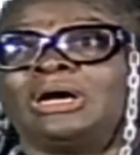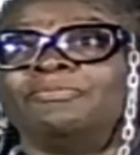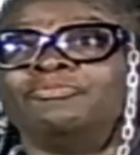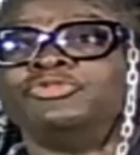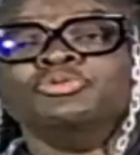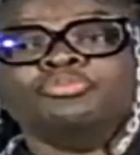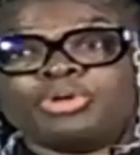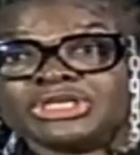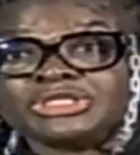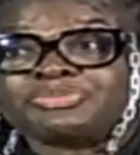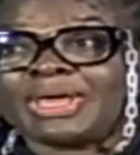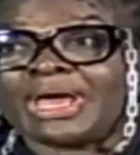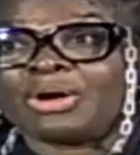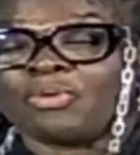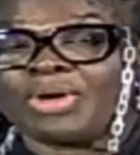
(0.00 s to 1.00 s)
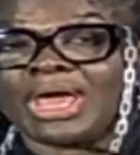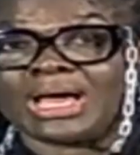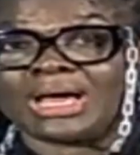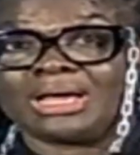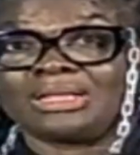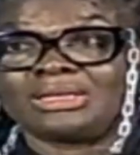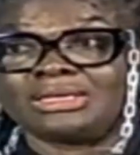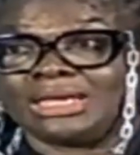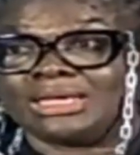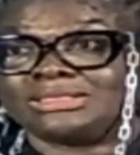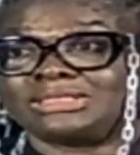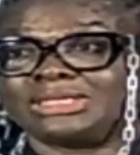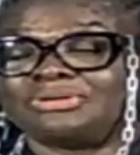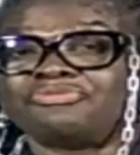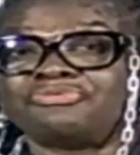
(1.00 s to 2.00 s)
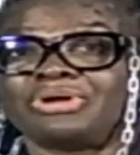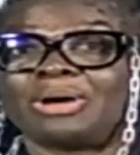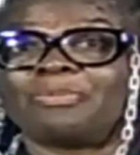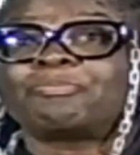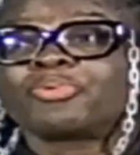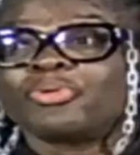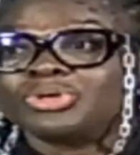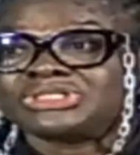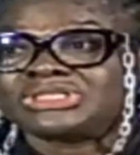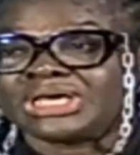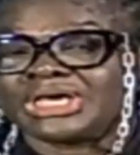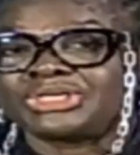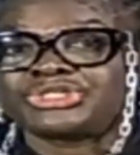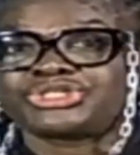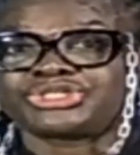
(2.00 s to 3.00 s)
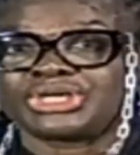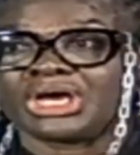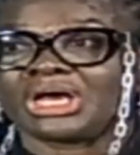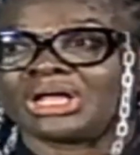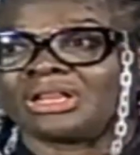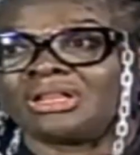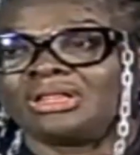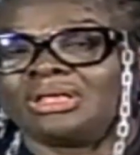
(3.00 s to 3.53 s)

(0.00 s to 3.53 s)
you must be aware that there are potential